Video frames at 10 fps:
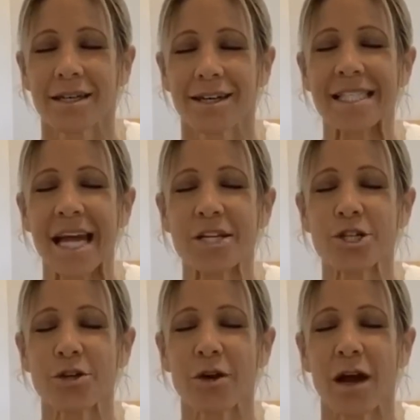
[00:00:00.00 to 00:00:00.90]

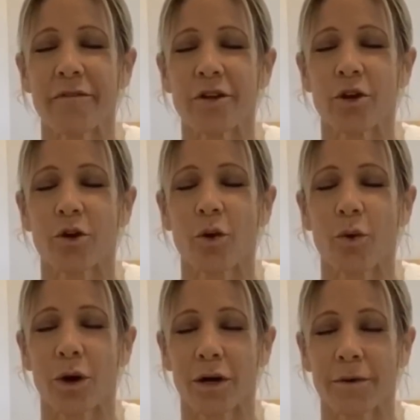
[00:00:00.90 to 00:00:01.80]
center of your
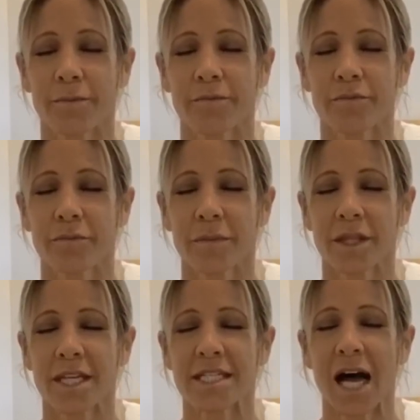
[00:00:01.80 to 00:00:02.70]
core,
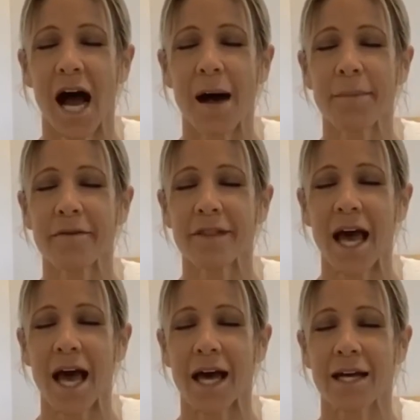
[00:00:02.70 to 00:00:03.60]
the top of the
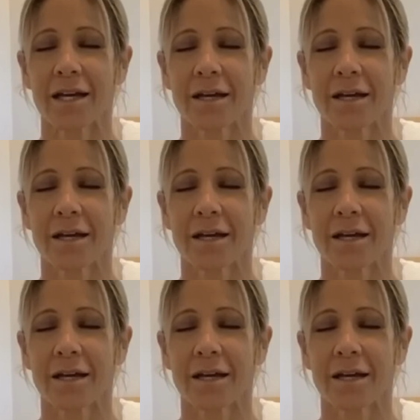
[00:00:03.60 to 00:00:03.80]
head,